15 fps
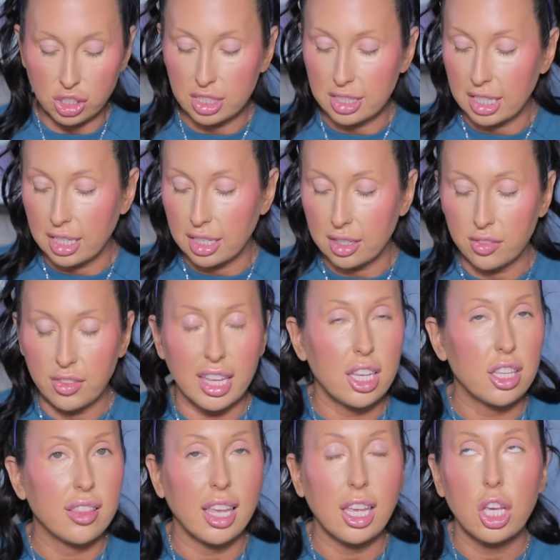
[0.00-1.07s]
just think they
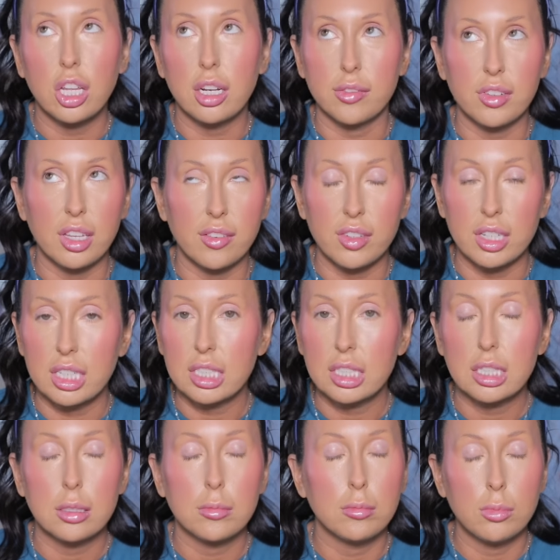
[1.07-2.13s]
could have given
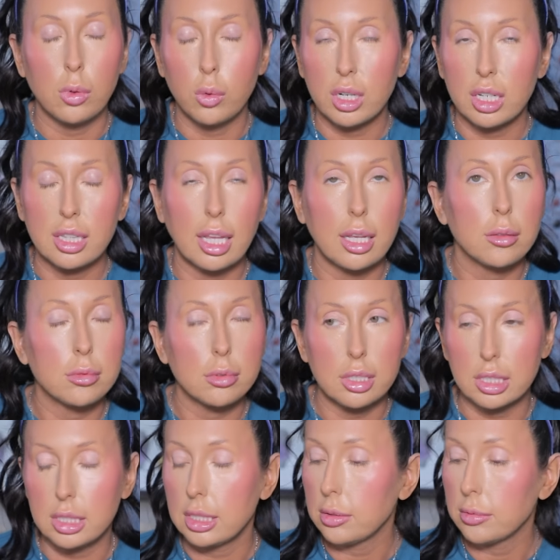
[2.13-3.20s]
us more. They
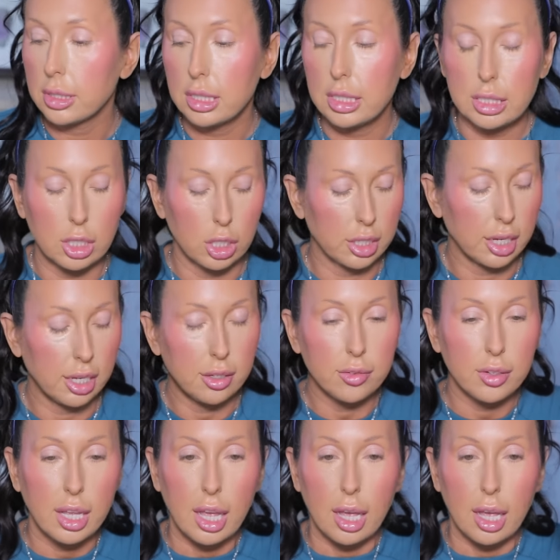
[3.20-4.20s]
really, really could have.